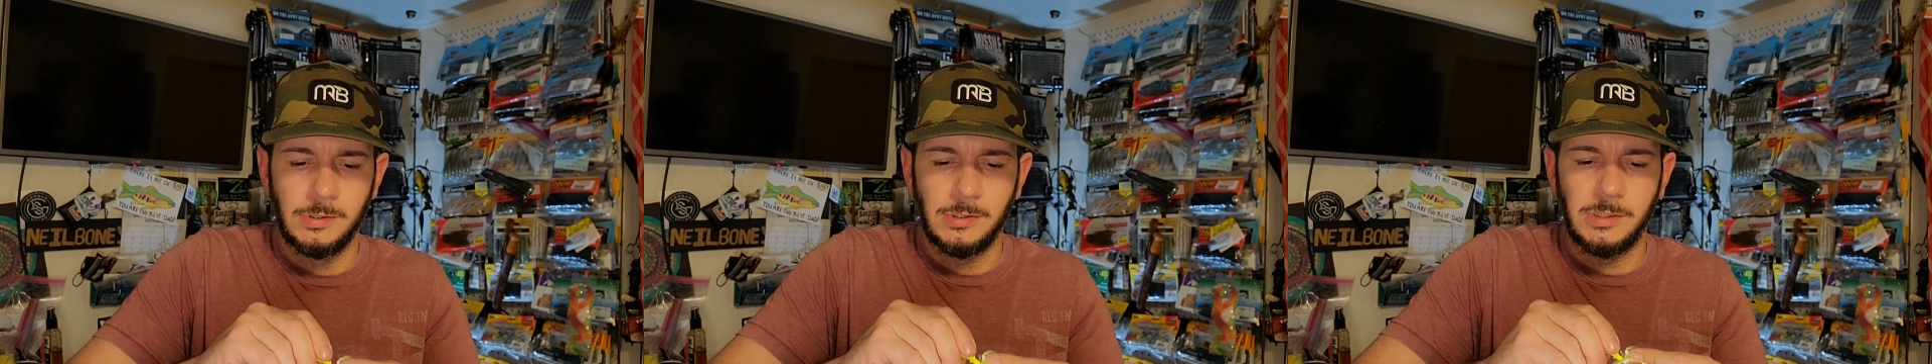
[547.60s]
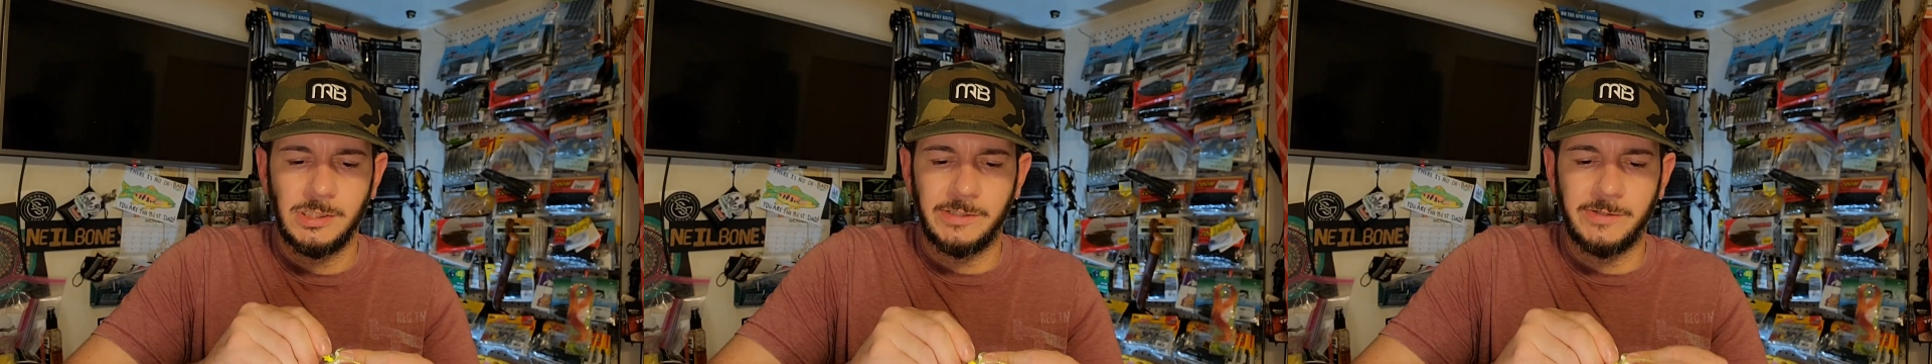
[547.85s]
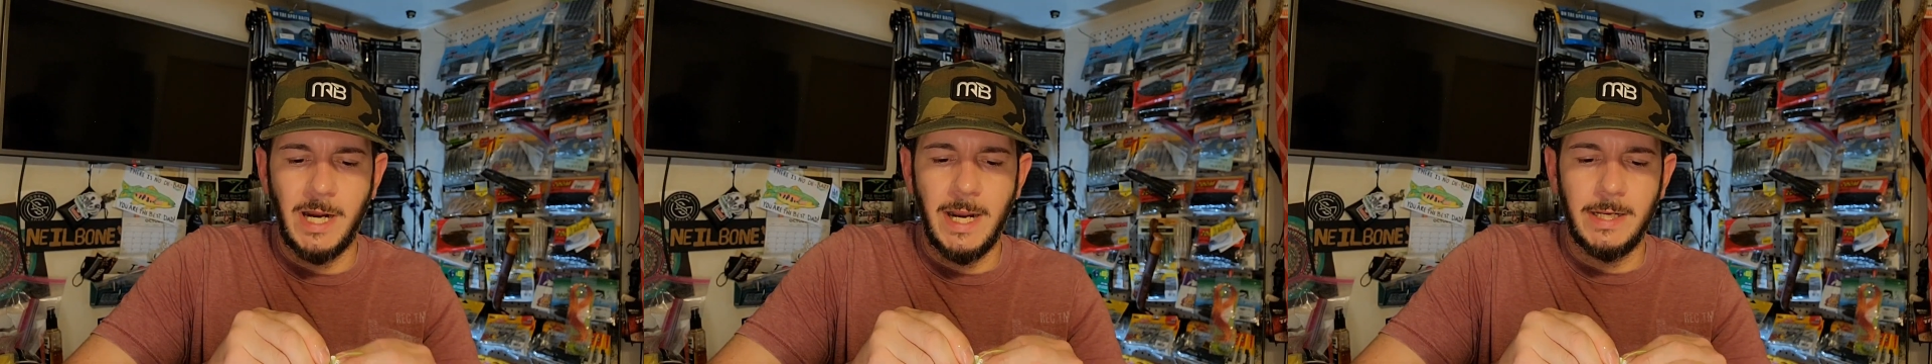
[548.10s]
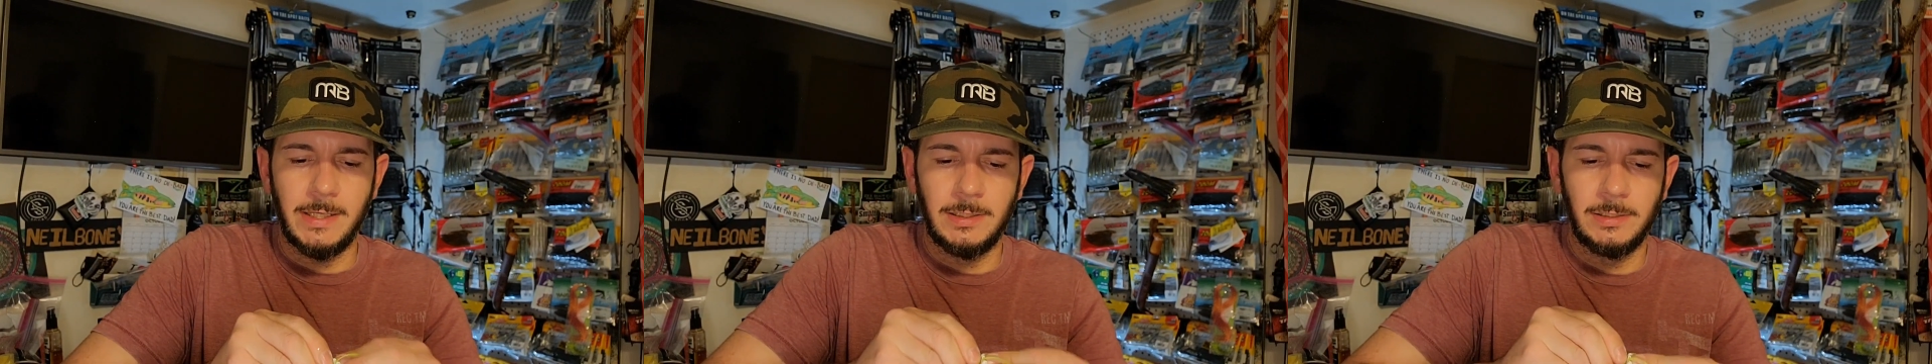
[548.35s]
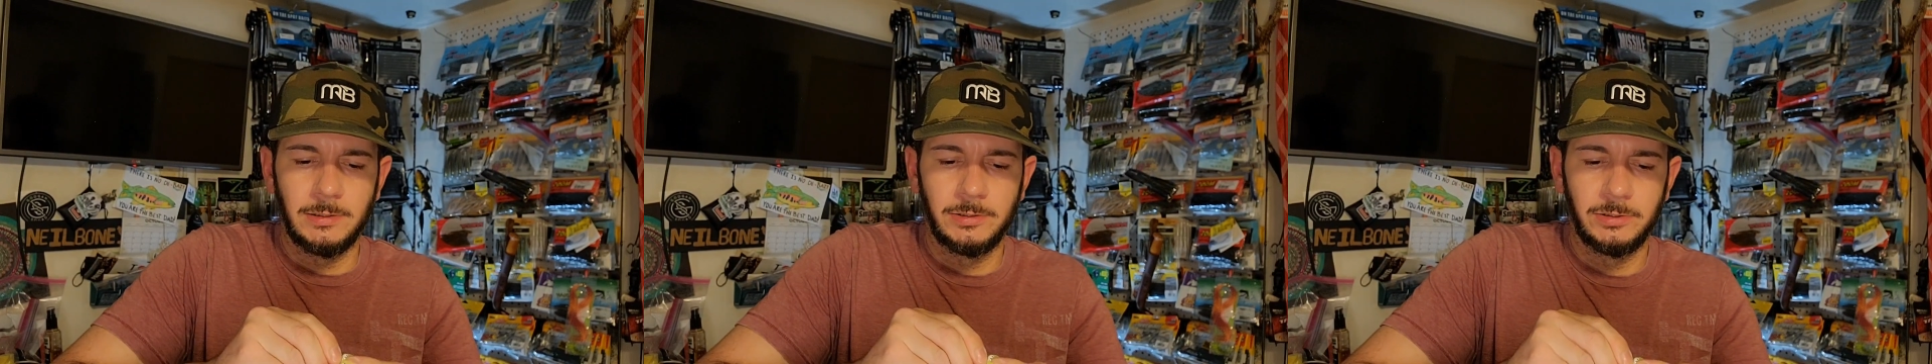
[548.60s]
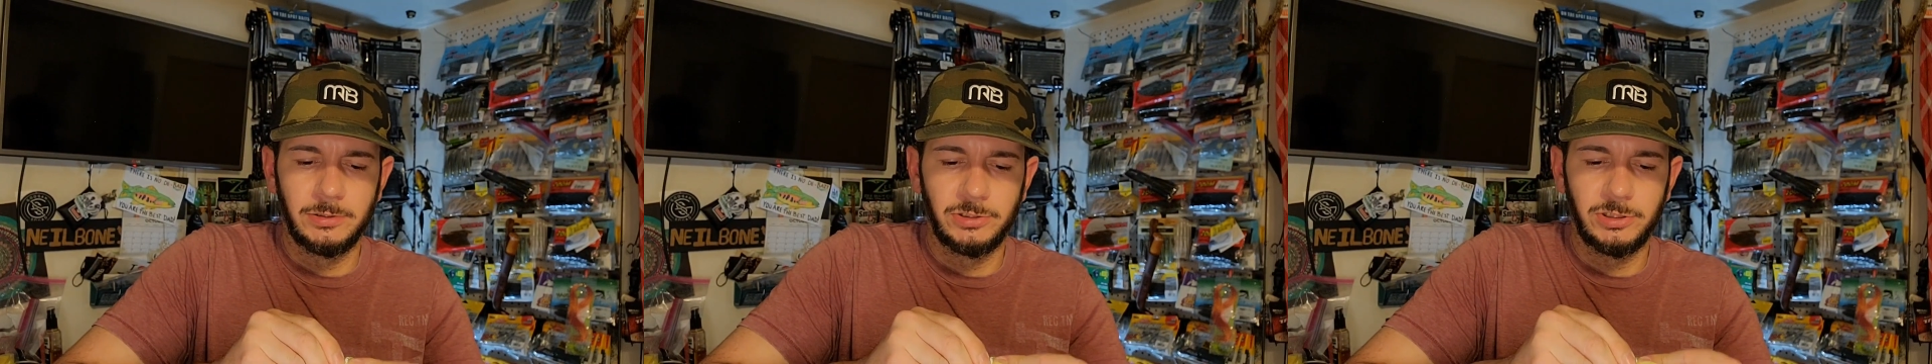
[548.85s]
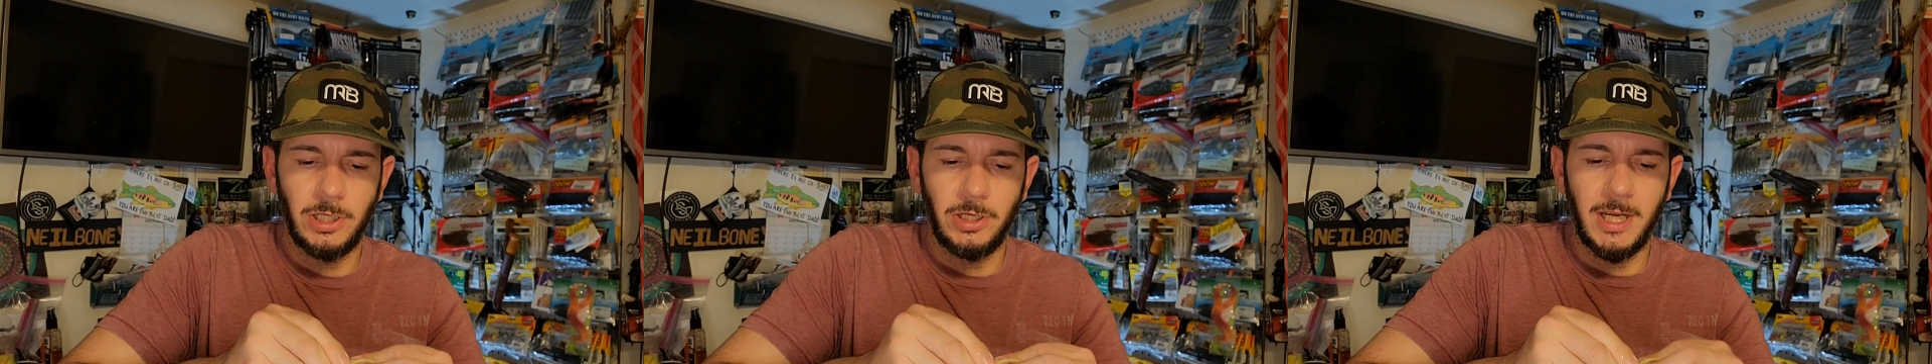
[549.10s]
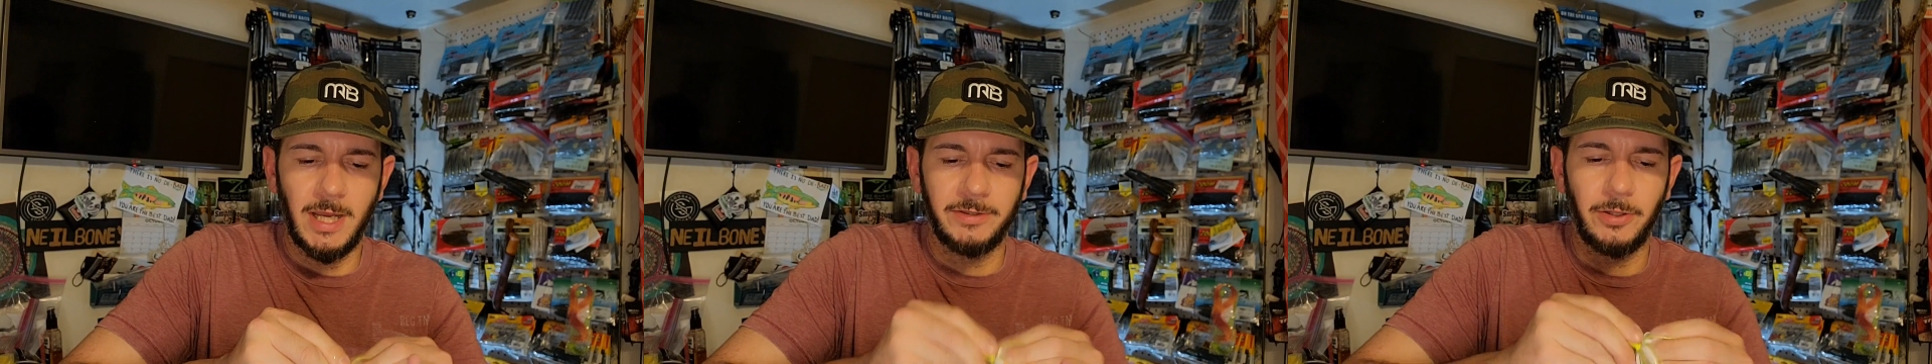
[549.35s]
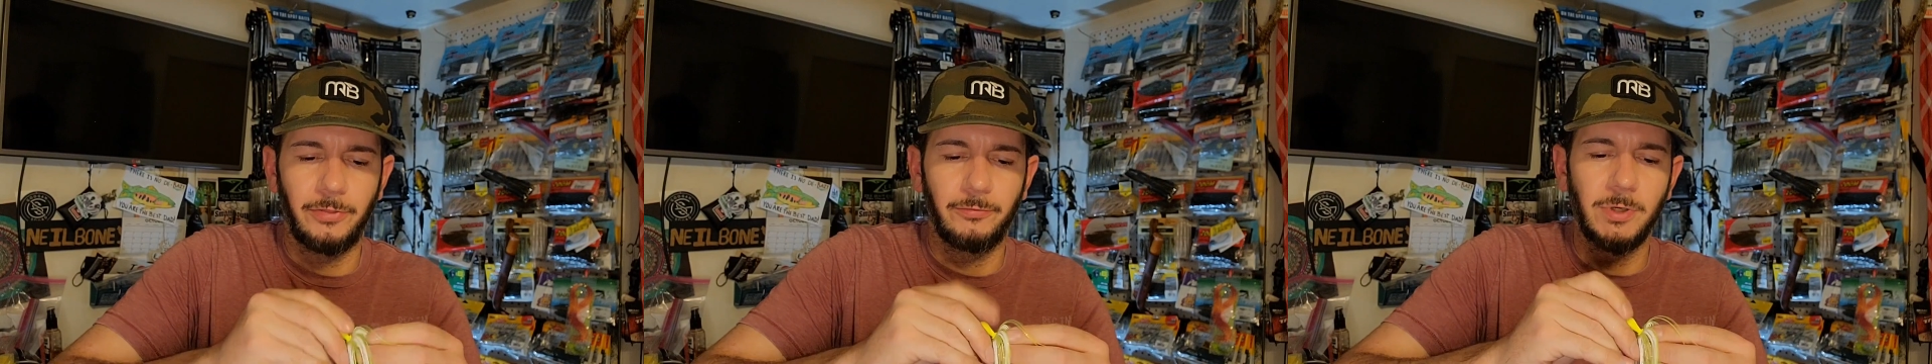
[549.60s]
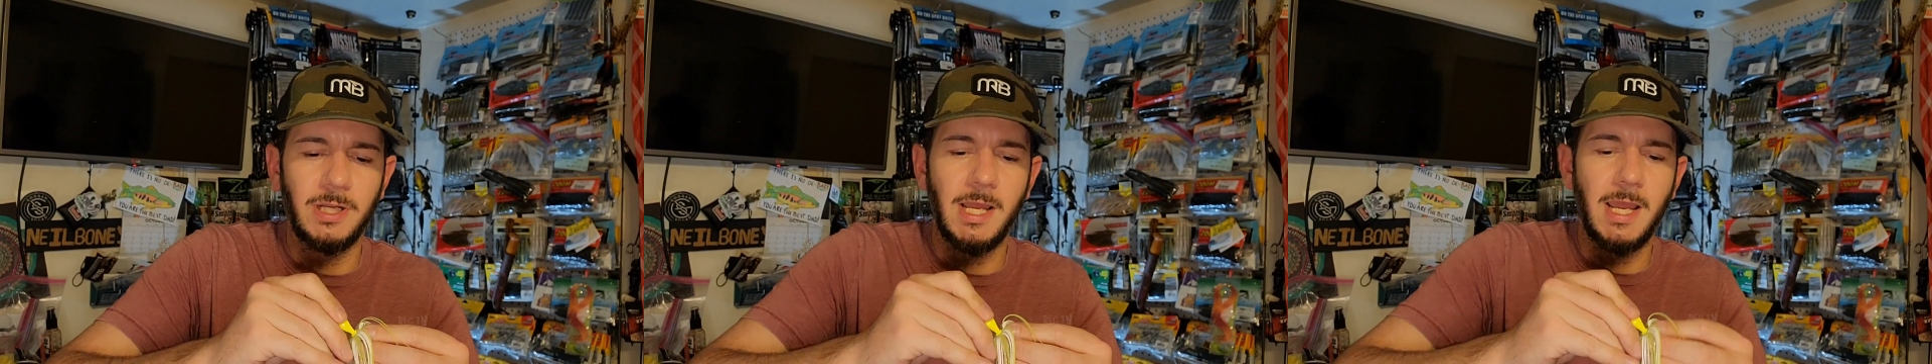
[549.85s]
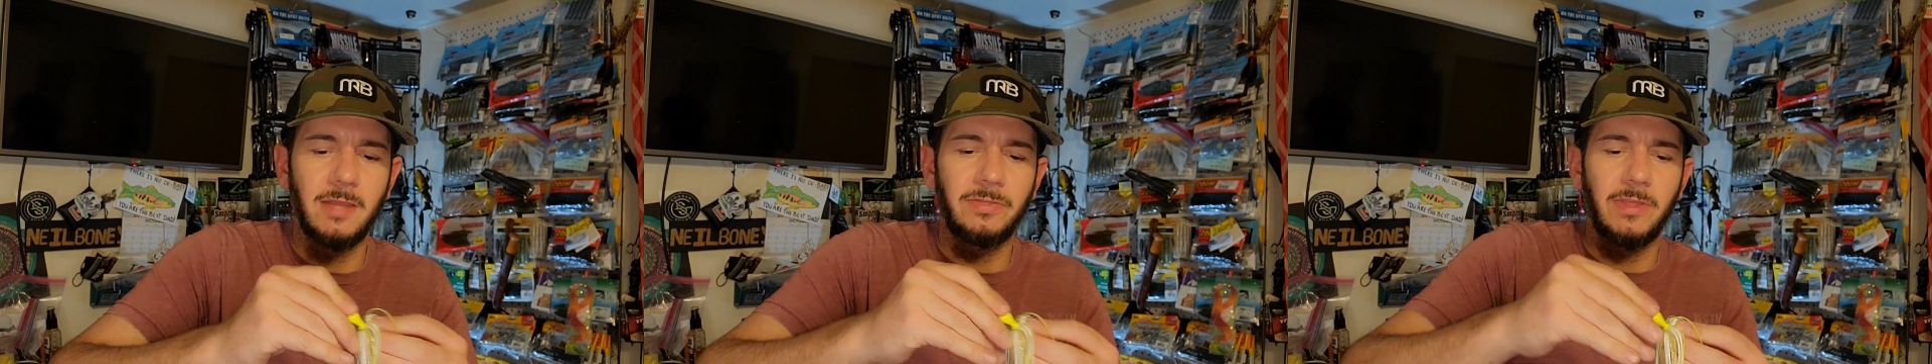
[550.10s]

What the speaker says: Alright. So I got the 3/8